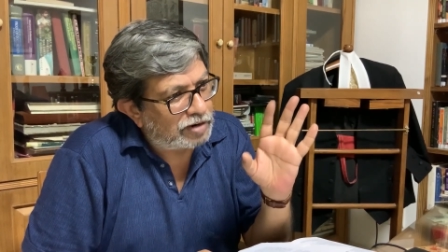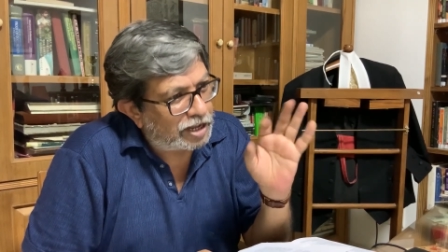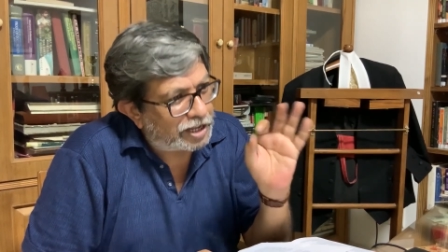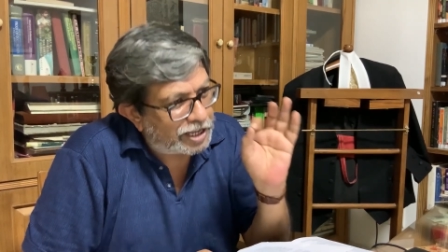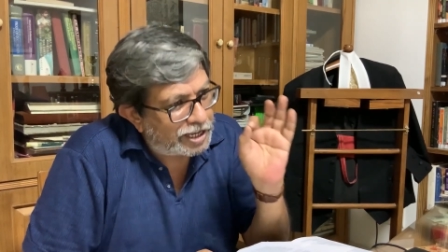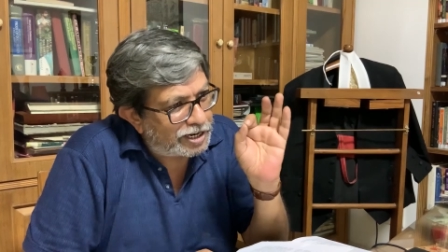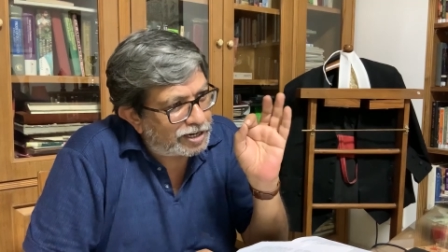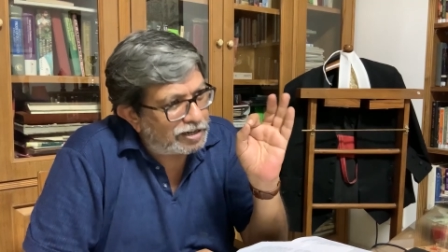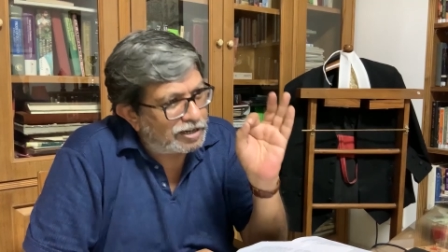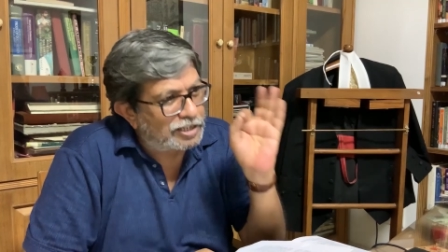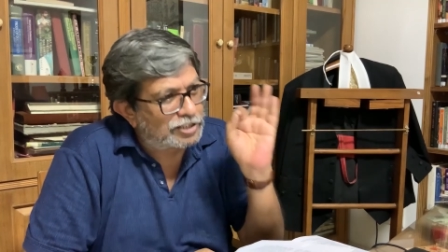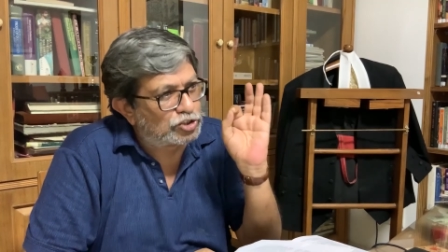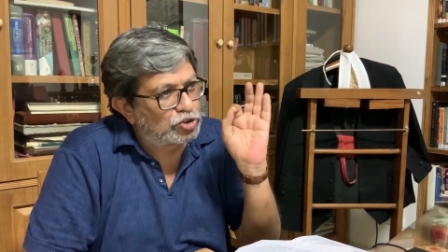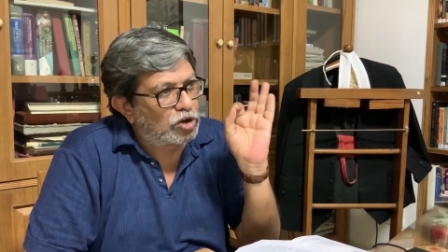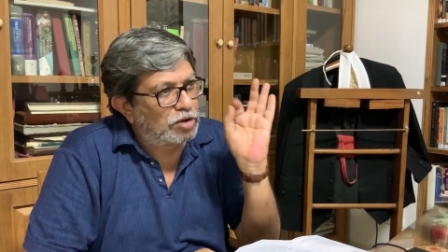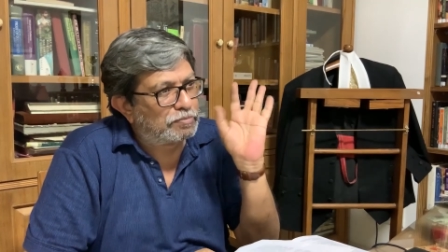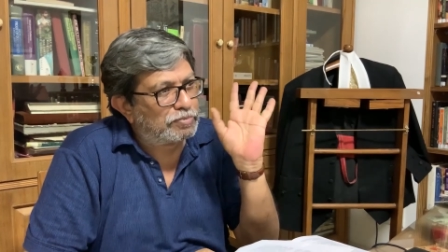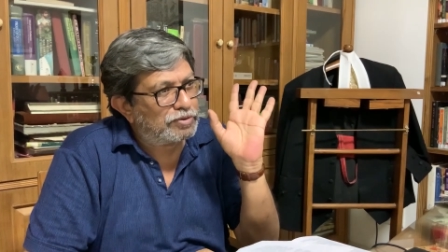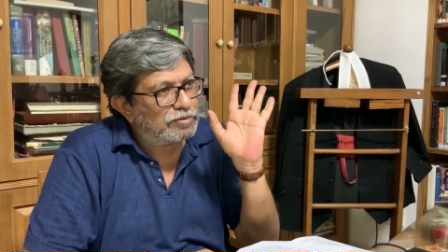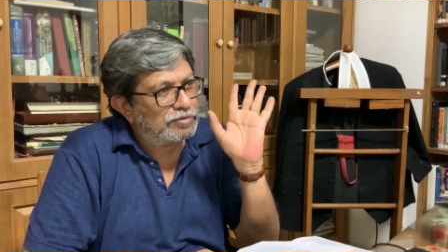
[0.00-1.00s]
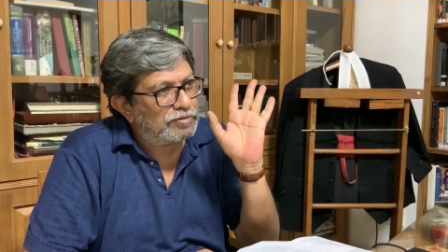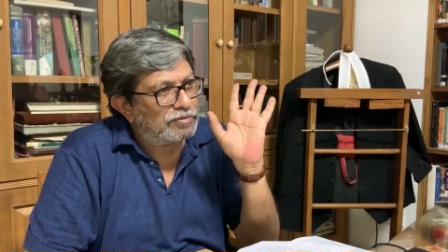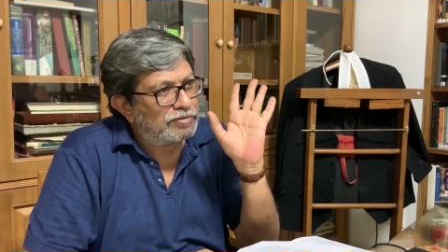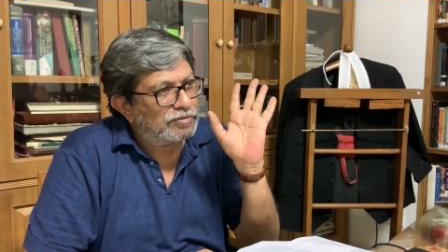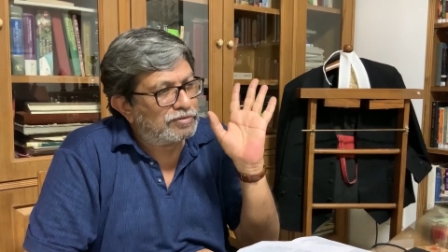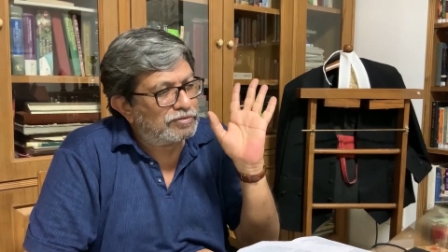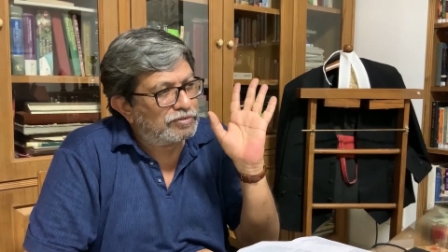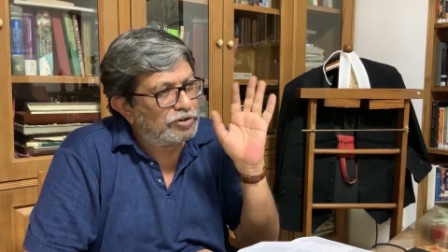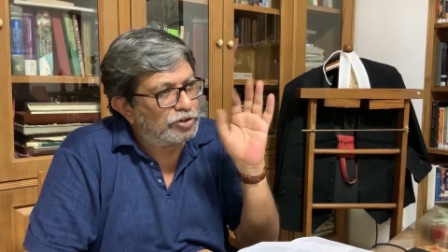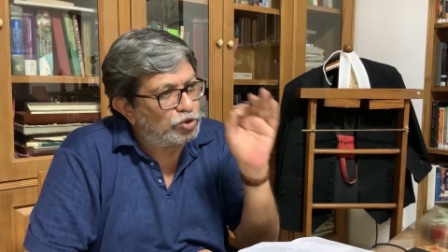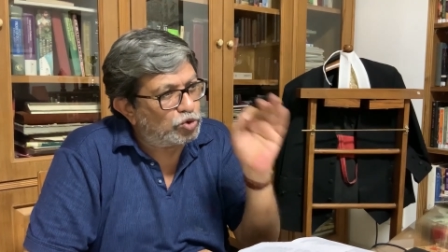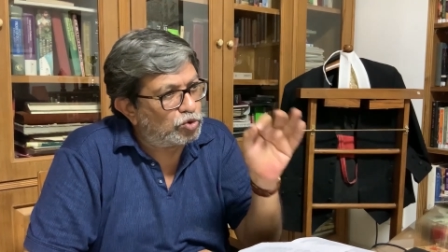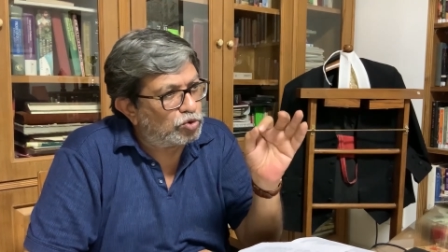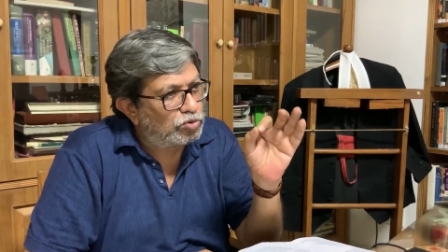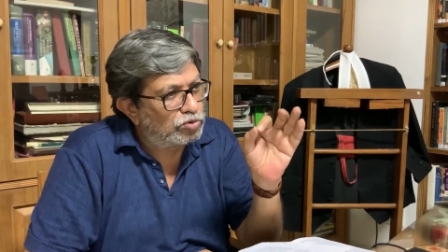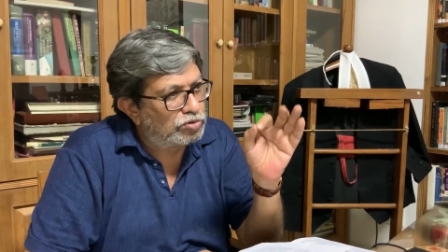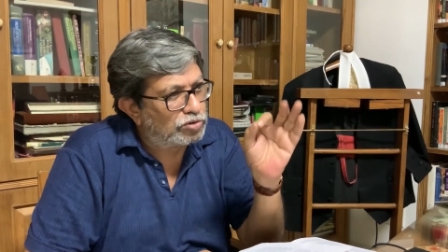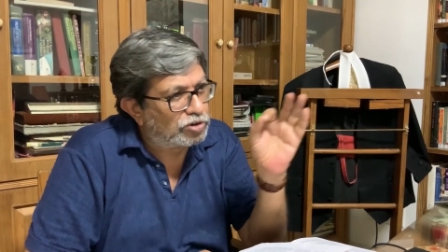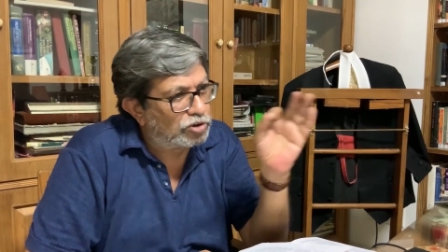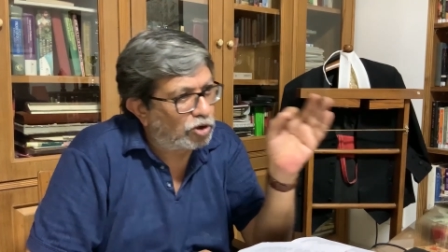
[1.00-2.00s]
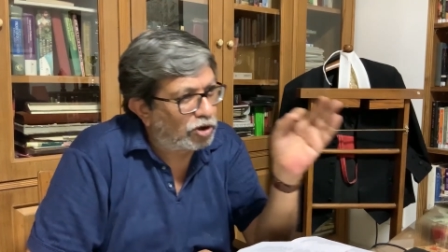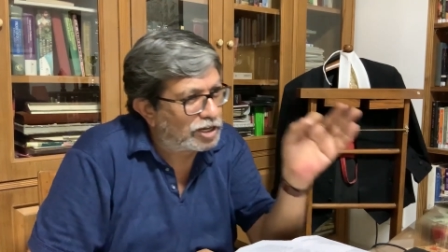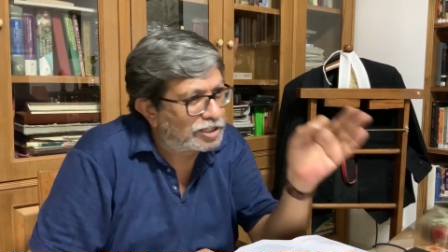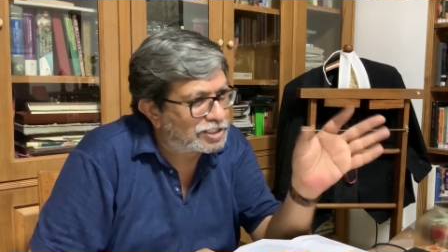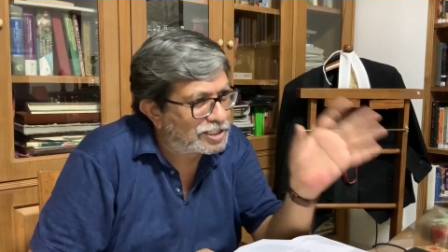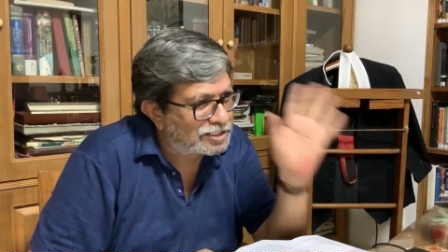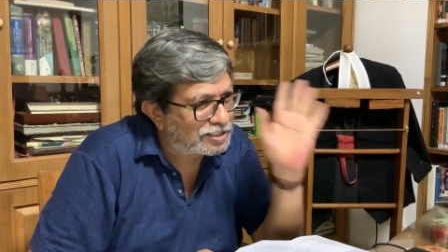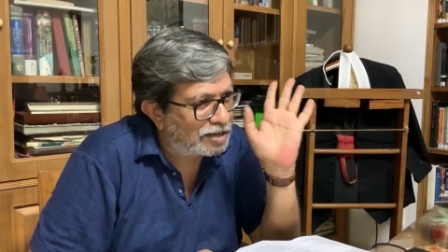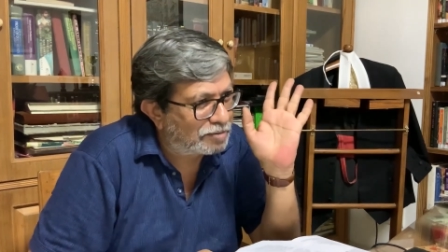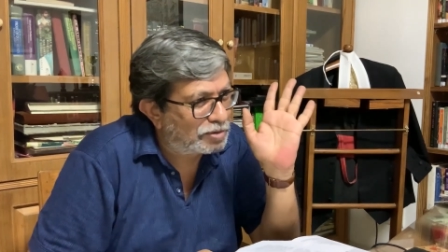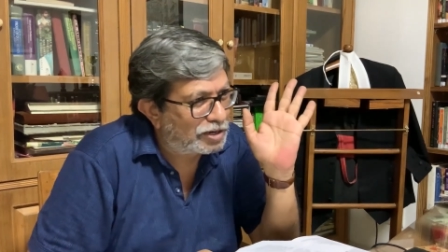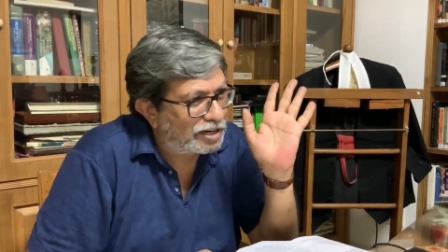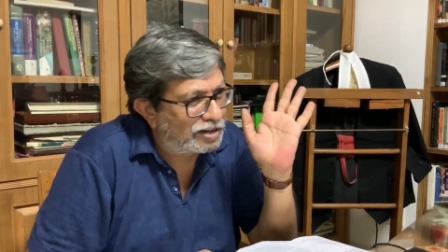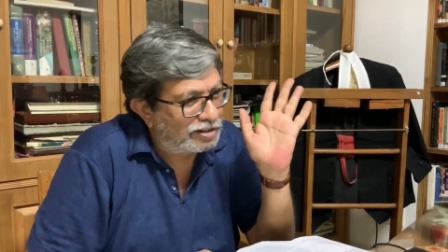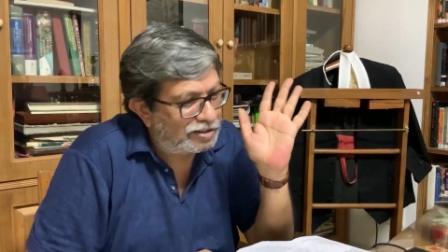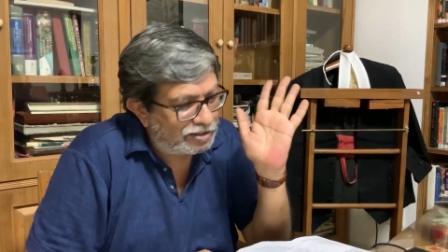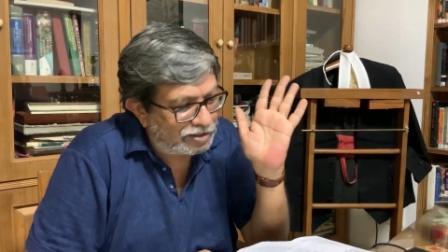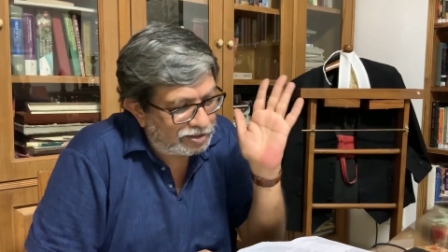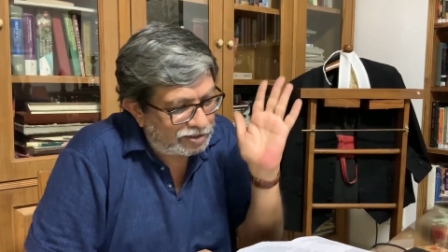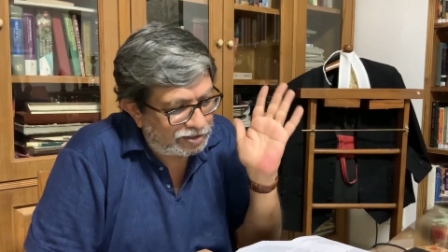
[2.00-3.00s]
Again, a stop. New knowledge is coming.